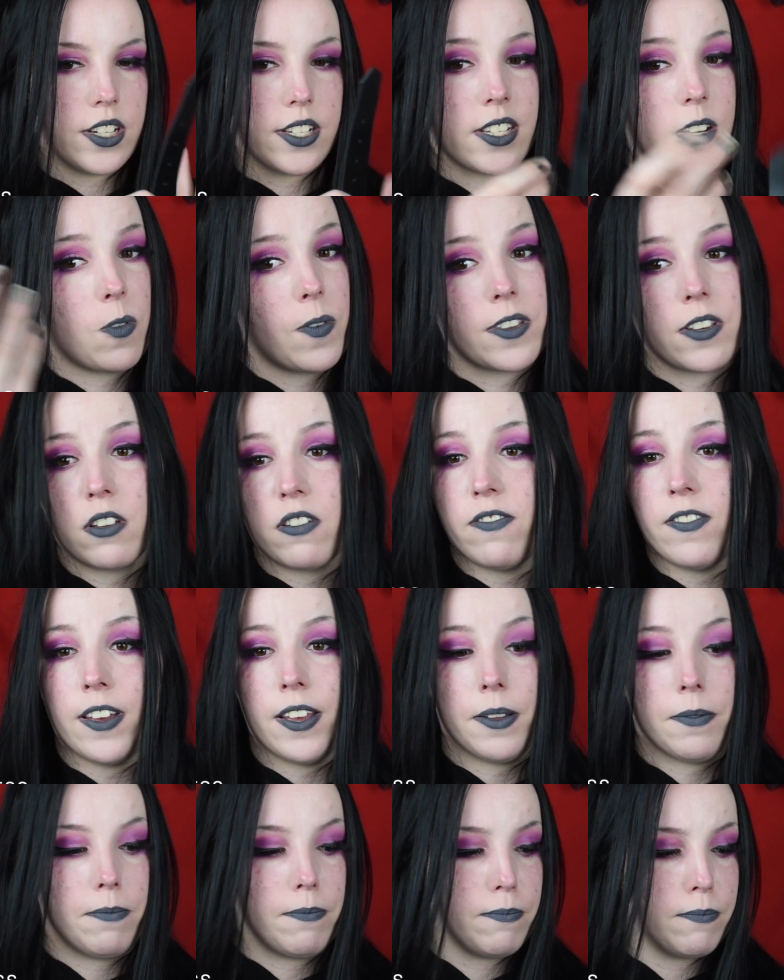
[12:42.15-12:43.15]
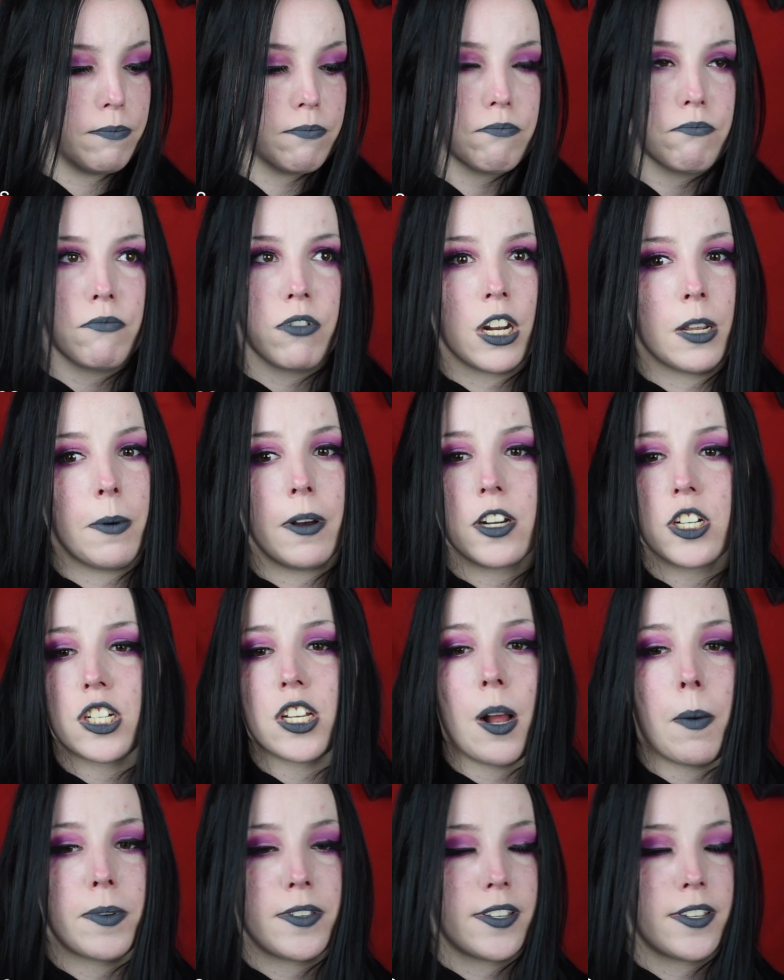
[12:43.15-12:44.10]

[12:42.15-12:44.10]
so this could fit pretty much a couple